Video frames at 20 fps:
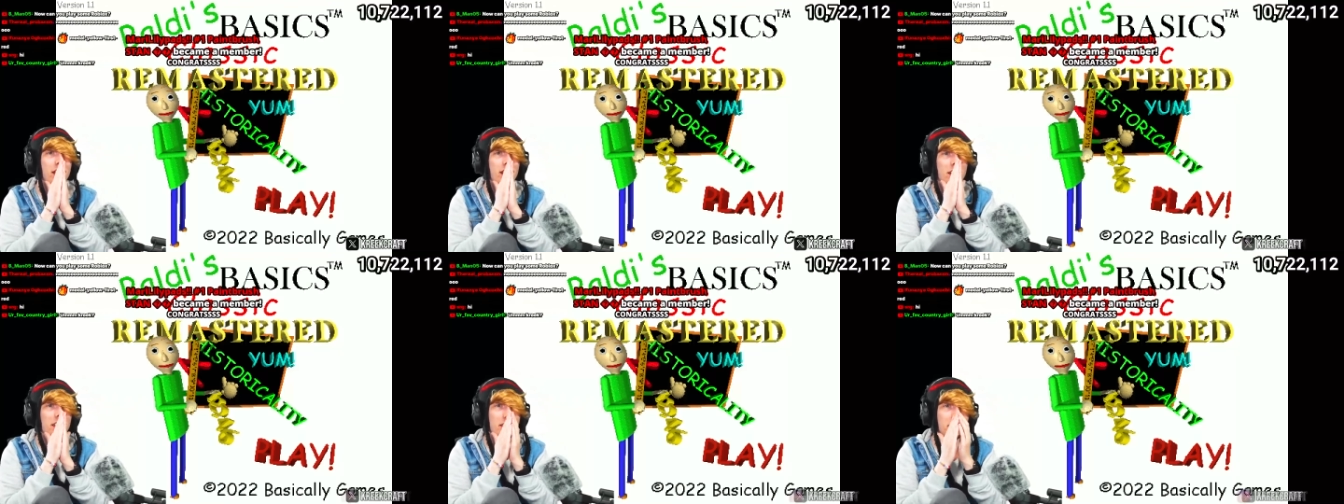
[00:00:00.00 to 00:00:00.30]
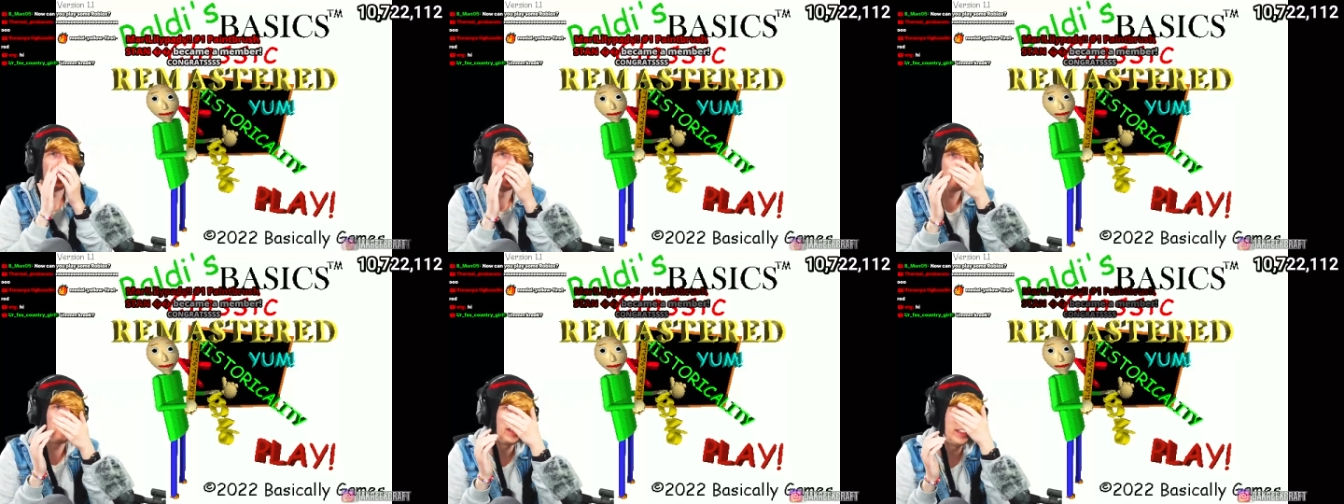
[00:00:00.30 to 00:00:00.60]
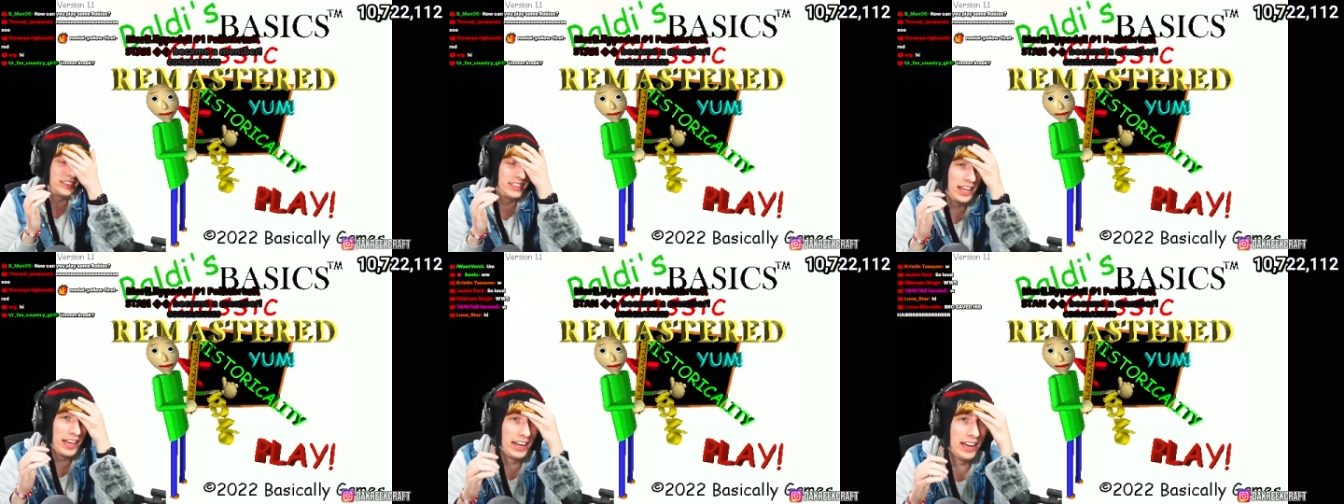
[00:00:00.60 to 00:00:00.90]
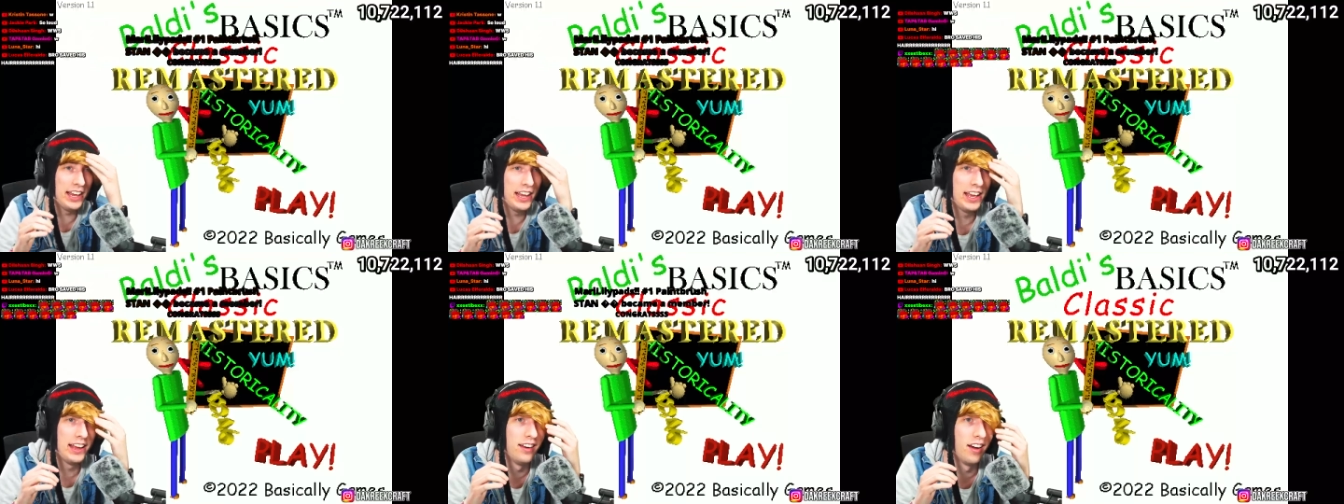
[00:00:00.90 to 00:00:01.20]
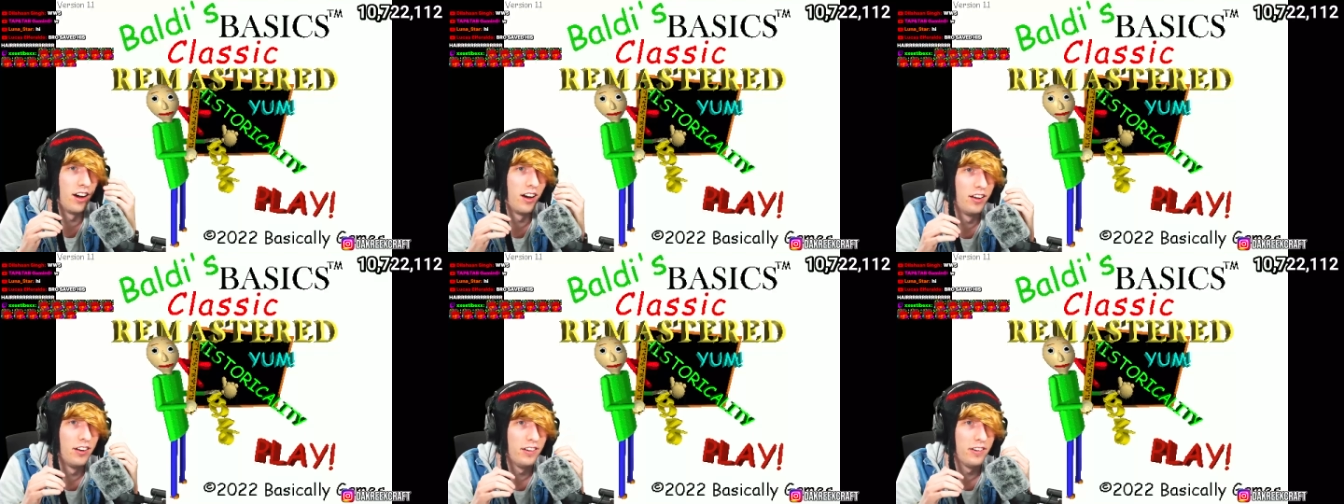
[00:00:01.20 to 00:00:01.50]
Yo, we did it in
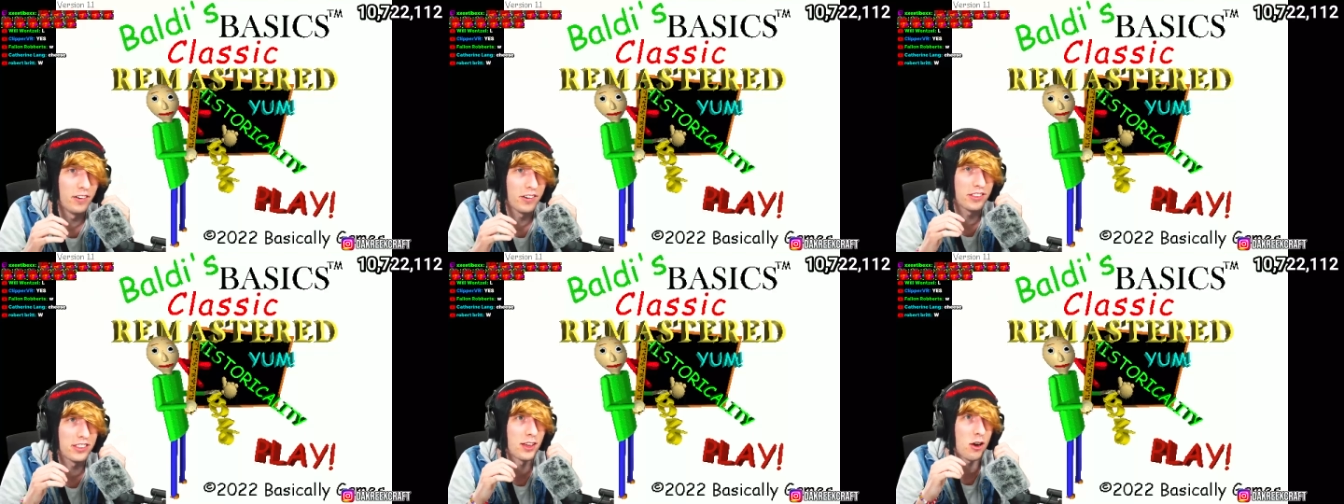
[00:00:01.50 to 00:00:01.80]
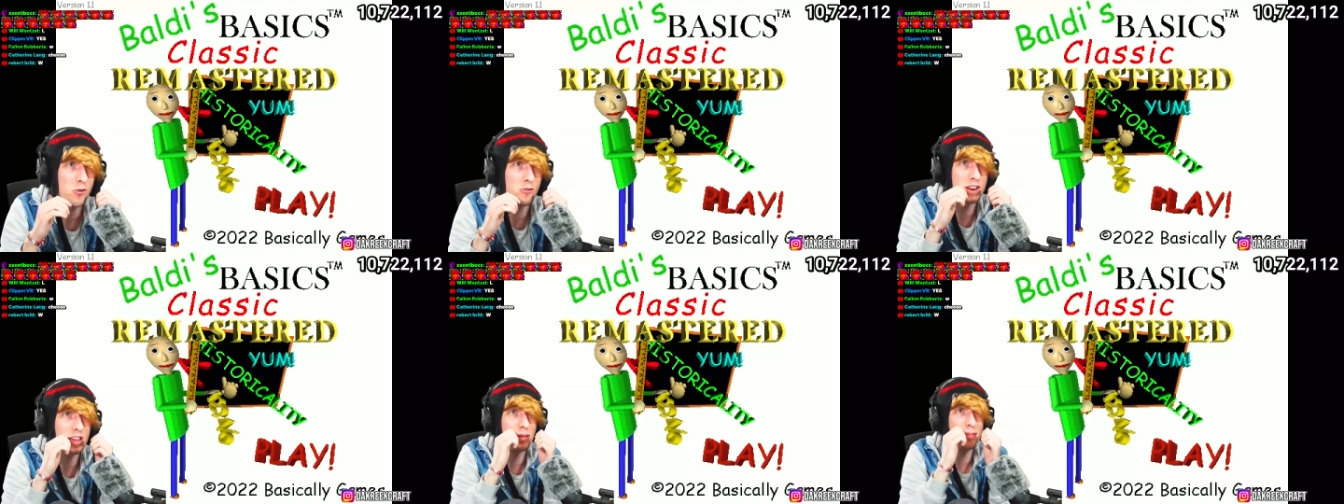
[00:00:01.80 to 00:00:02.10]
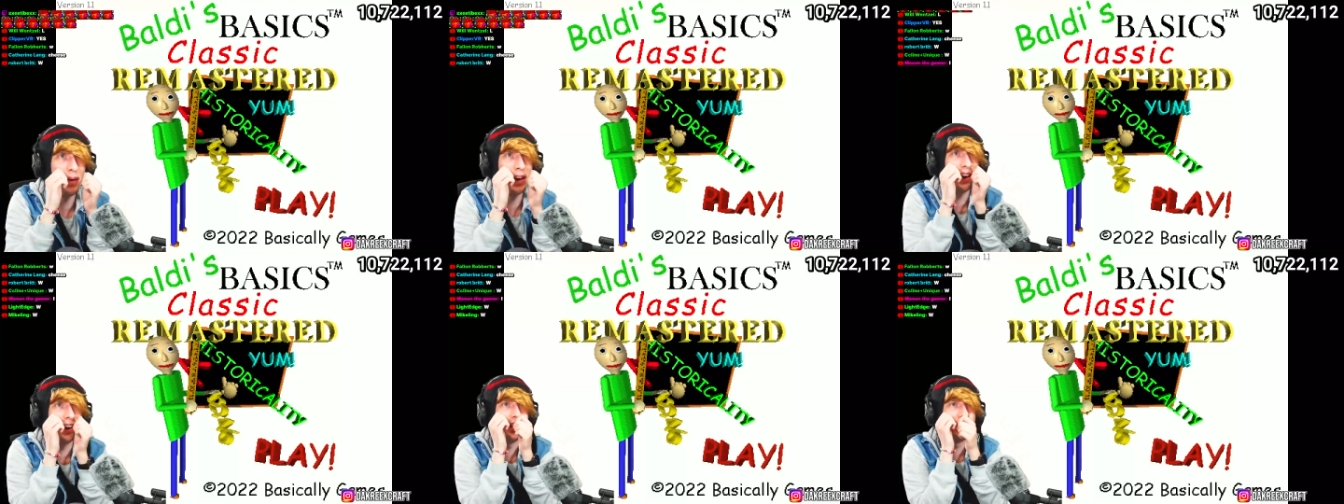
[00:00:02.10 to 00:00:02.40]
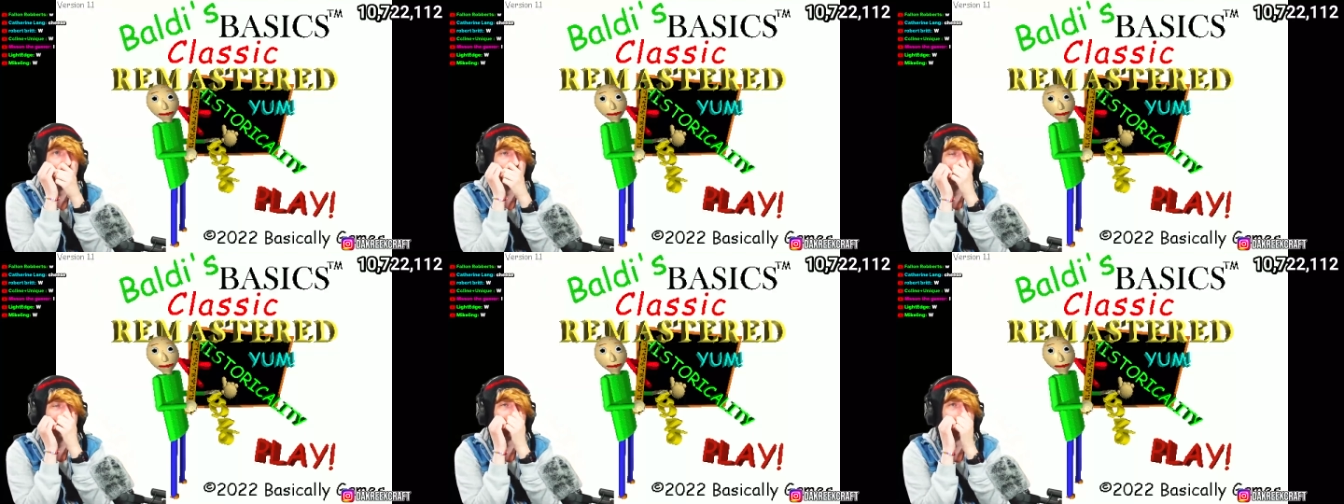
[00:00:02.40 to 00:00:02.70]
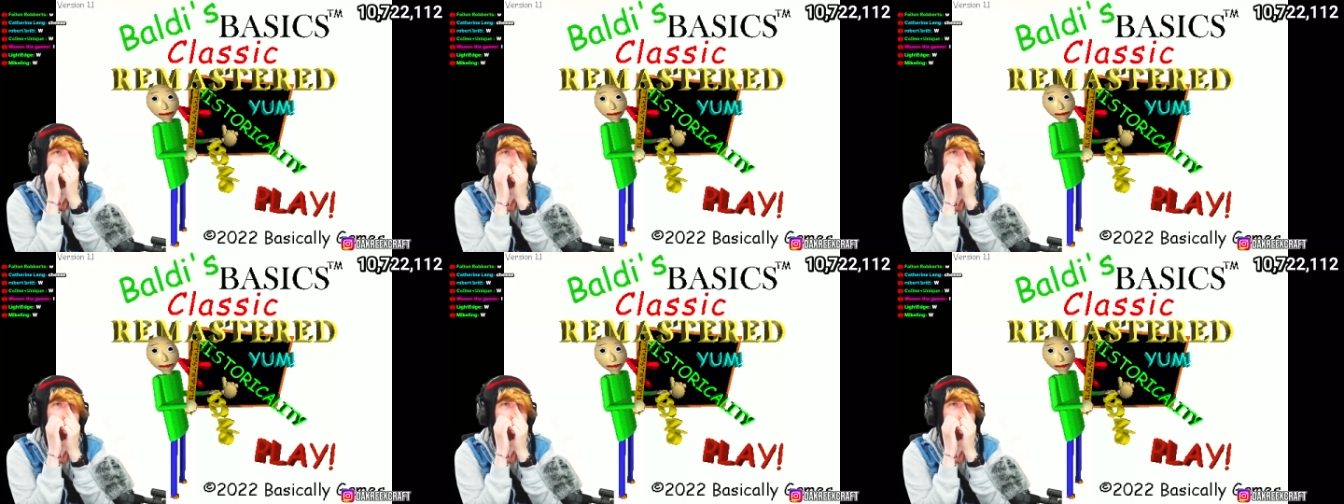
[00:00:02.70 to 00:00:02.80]
under 30 minutes.